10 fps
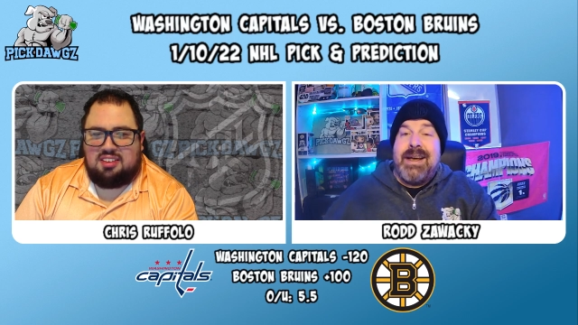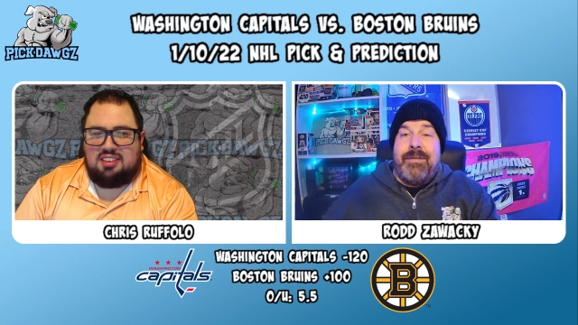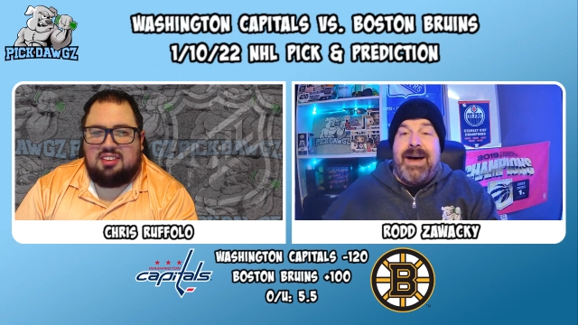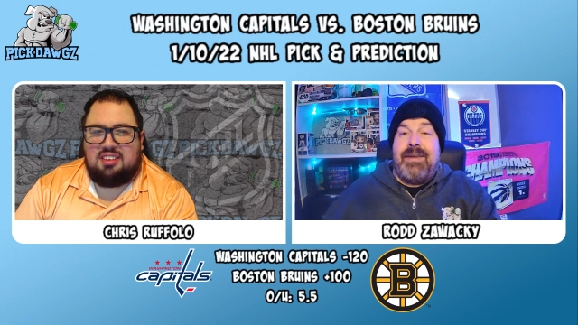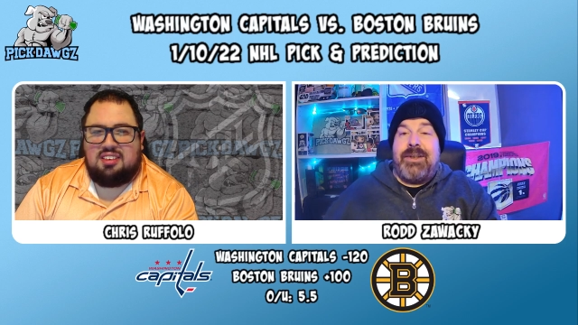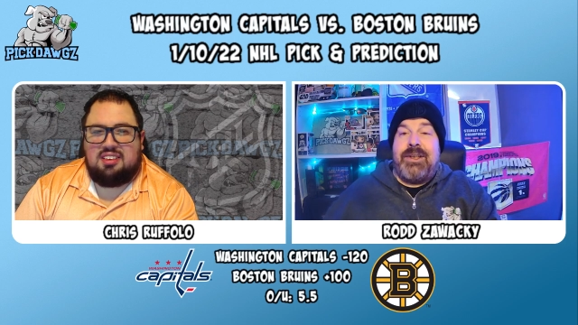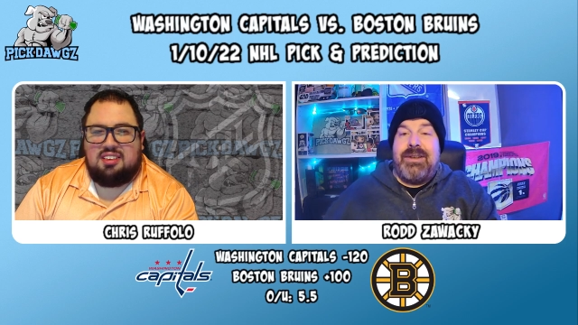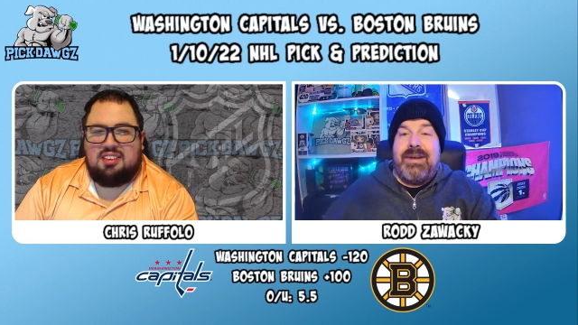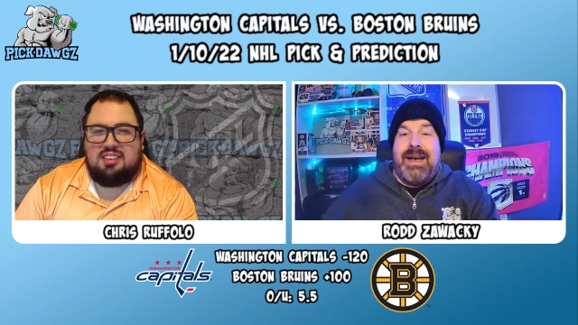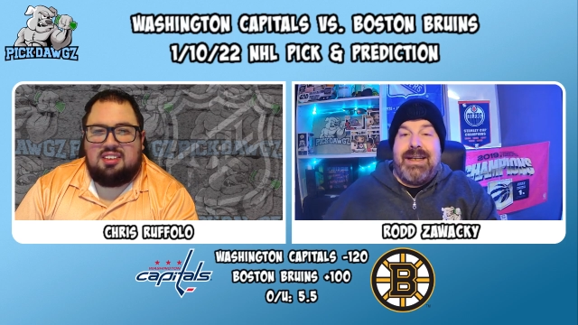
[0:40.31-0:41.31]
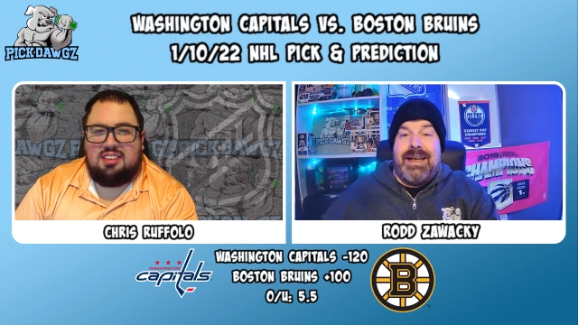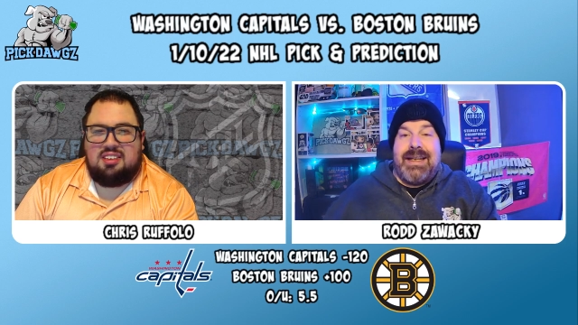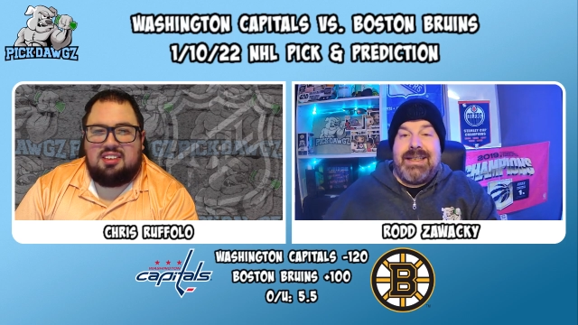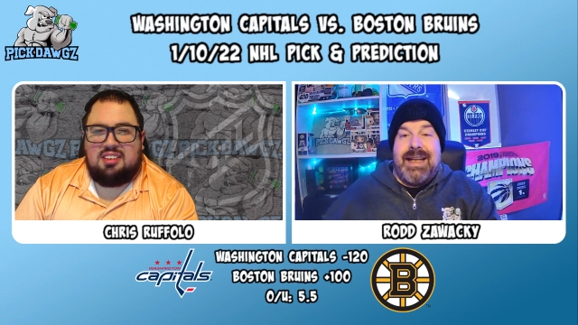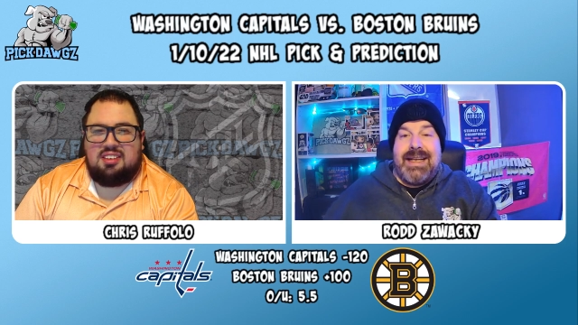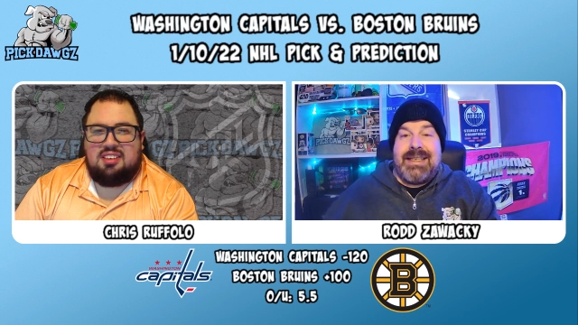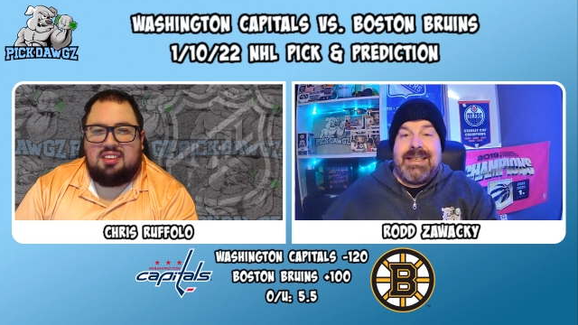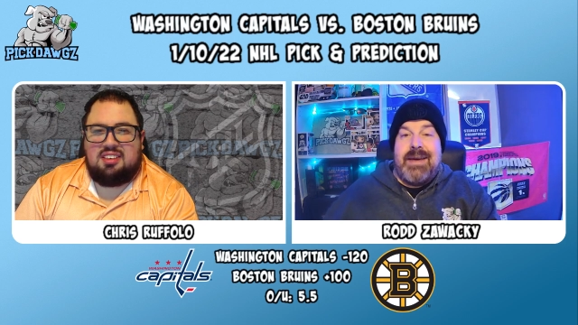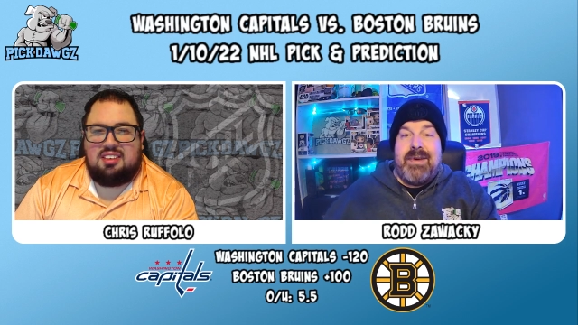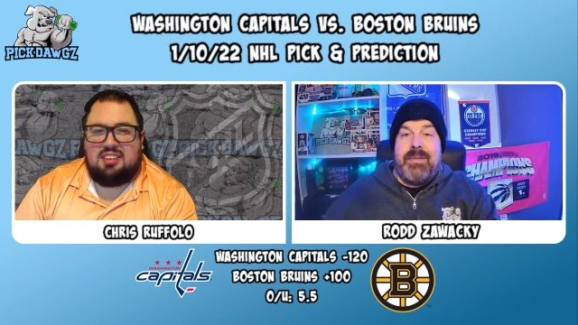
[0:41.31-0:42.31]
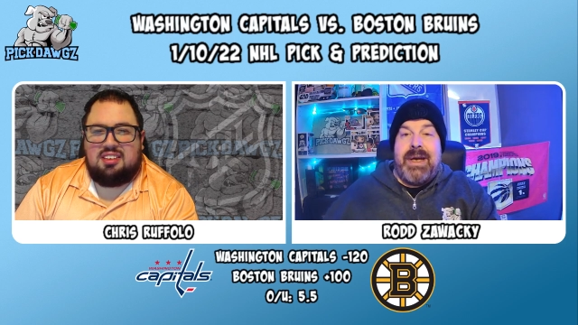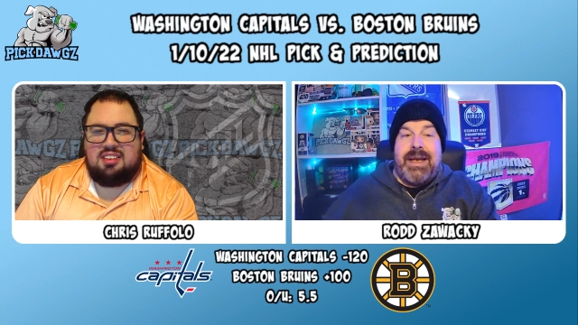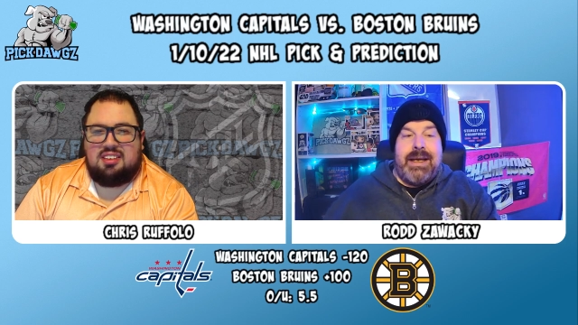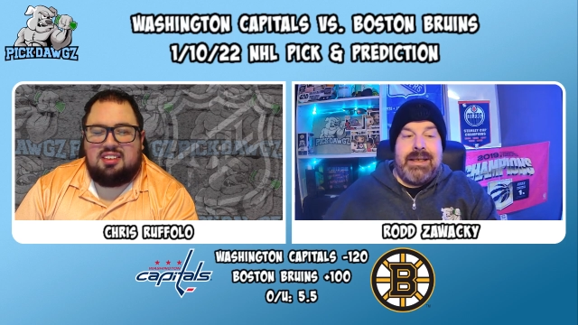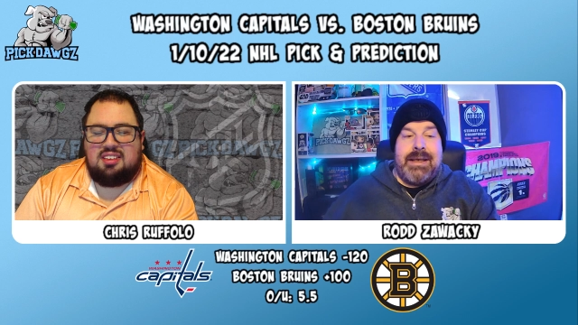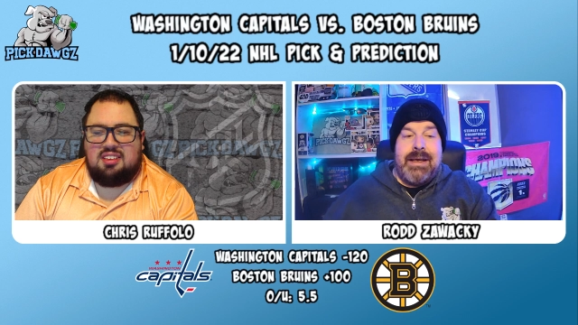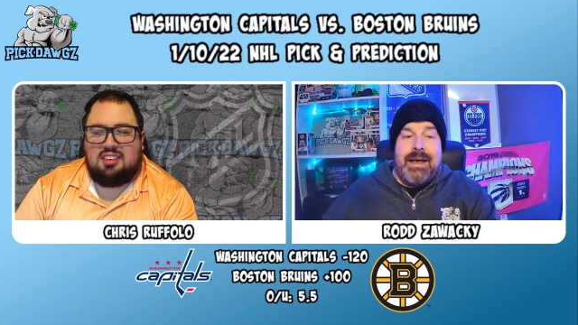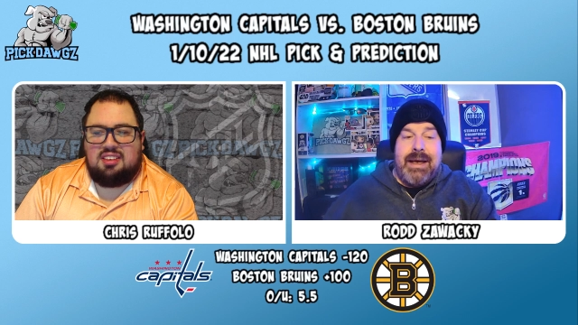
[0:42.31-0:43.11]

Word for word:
Speaker 1: Five and two ATS the last seven meetings,